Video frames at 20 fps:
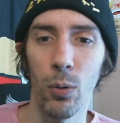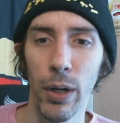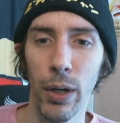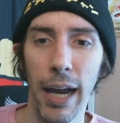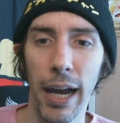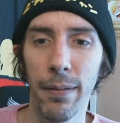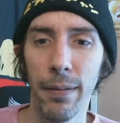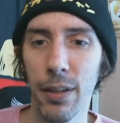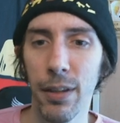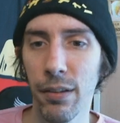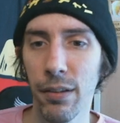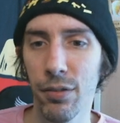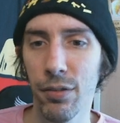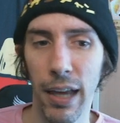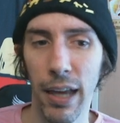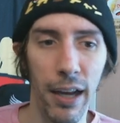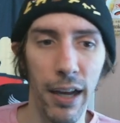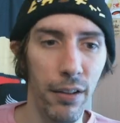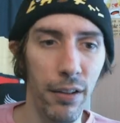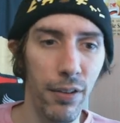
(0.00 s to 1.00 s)
we have this
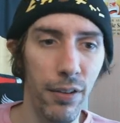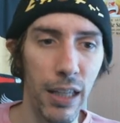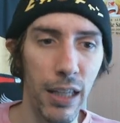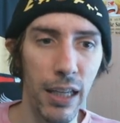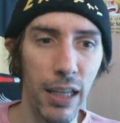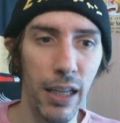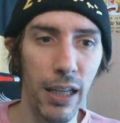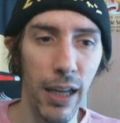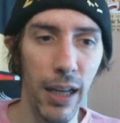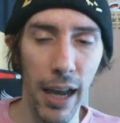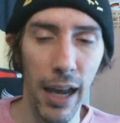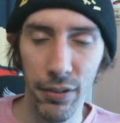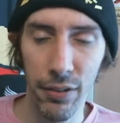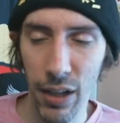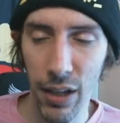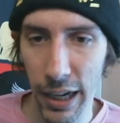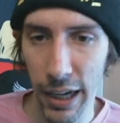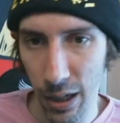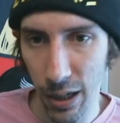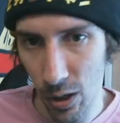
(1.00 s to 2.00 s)
as the S
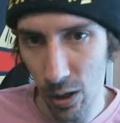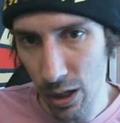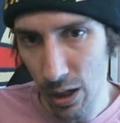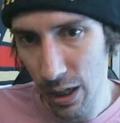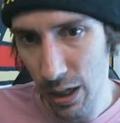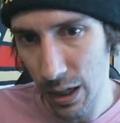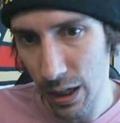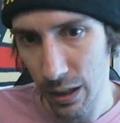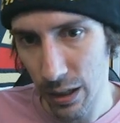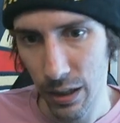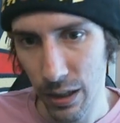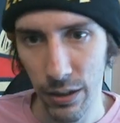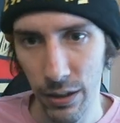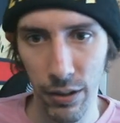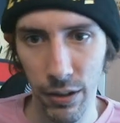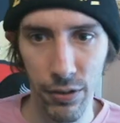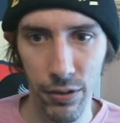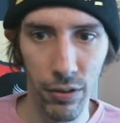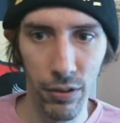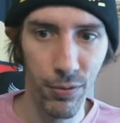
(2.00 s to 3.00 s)
I R.
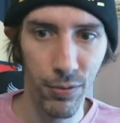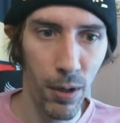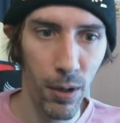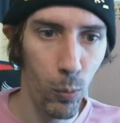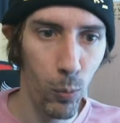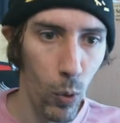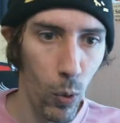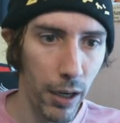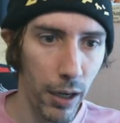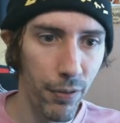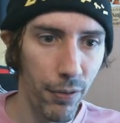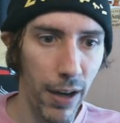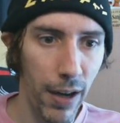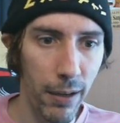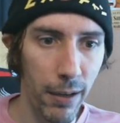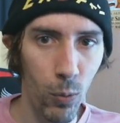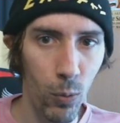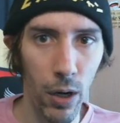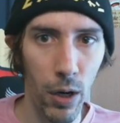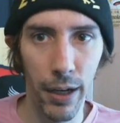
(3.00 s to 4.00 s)
This is from one
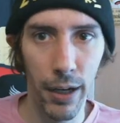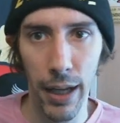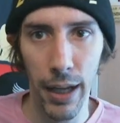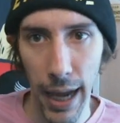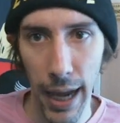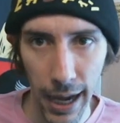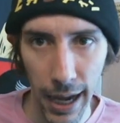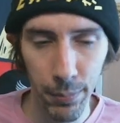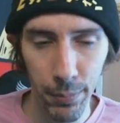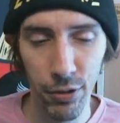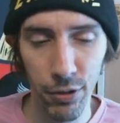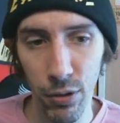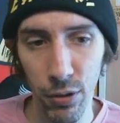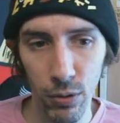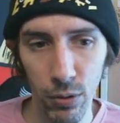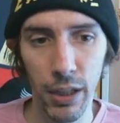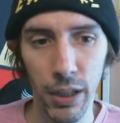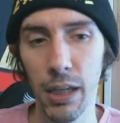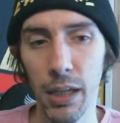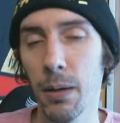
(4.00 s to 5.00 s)
fifty-one.
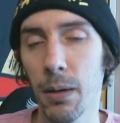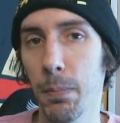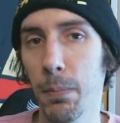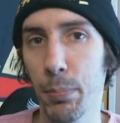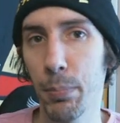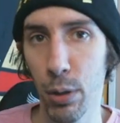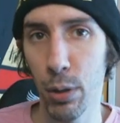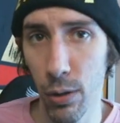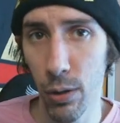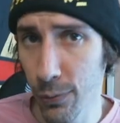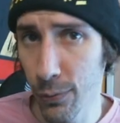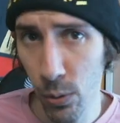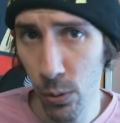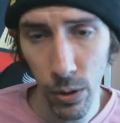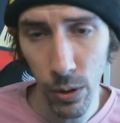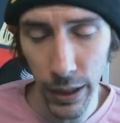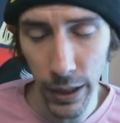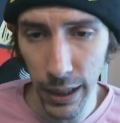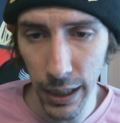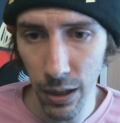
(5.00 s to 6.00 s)
Absolutely beautiful
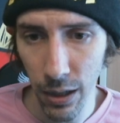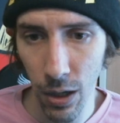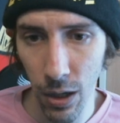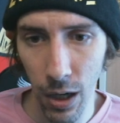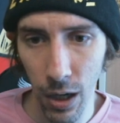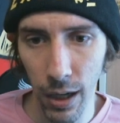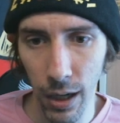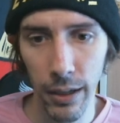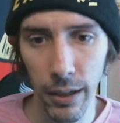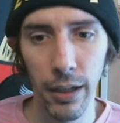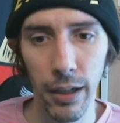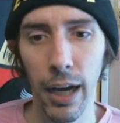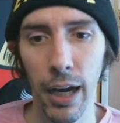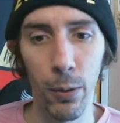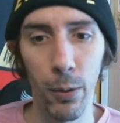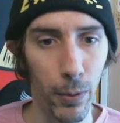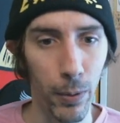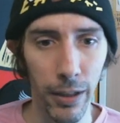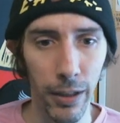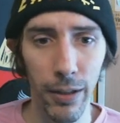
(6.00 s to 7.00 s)
looking card.
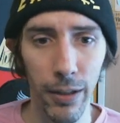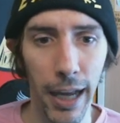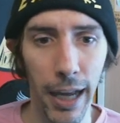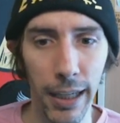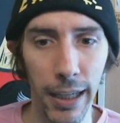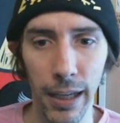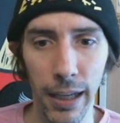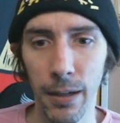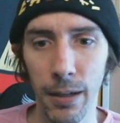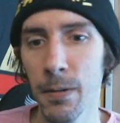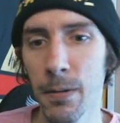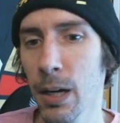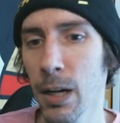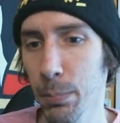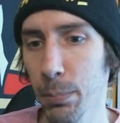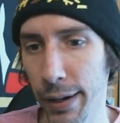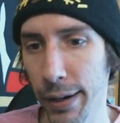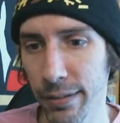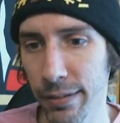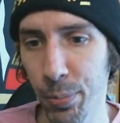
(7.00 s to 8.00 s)
Really like it.
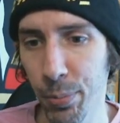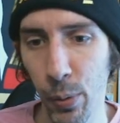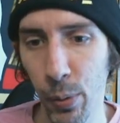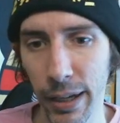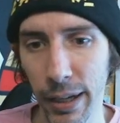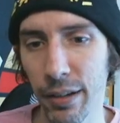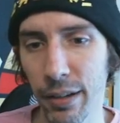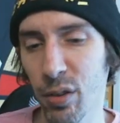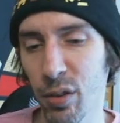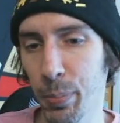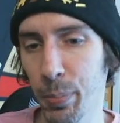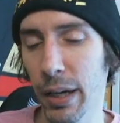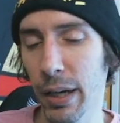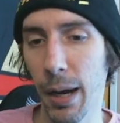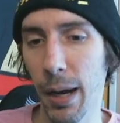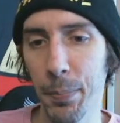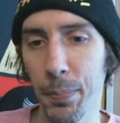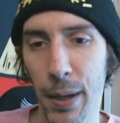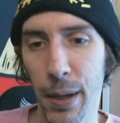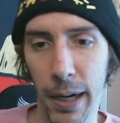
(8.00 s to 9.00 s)
Price point is a bit
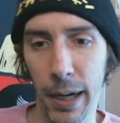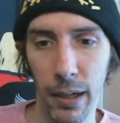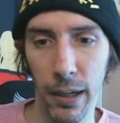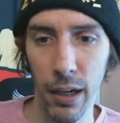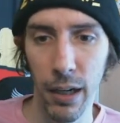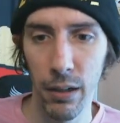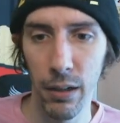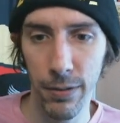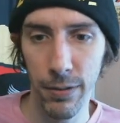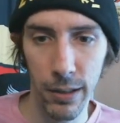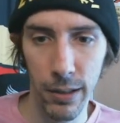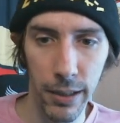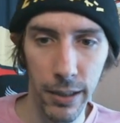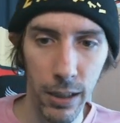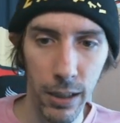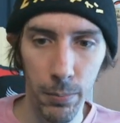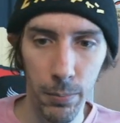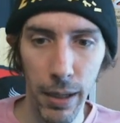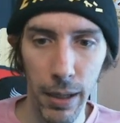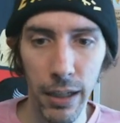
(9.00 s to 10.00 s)
up there. For a
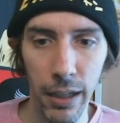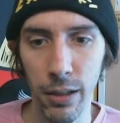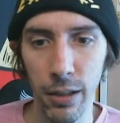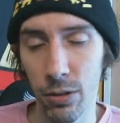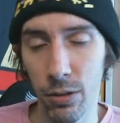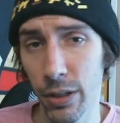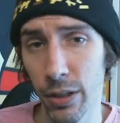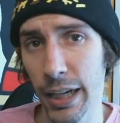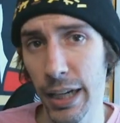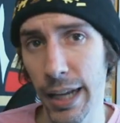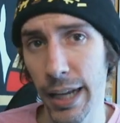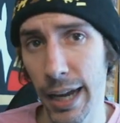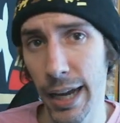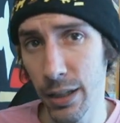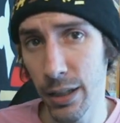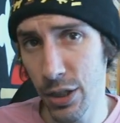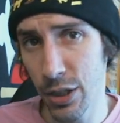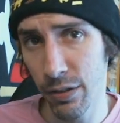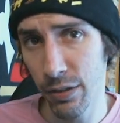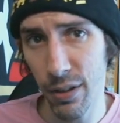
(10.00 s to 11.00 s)
near mint, you're looking
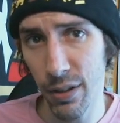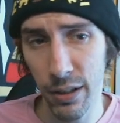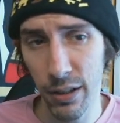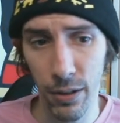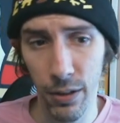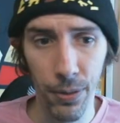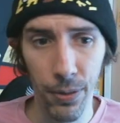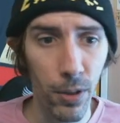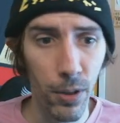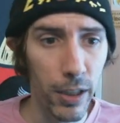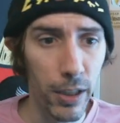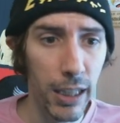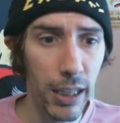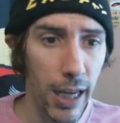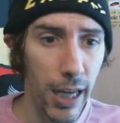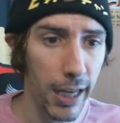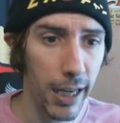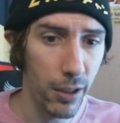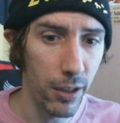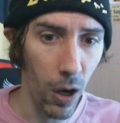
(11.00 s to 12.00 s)
at just under thirty-nine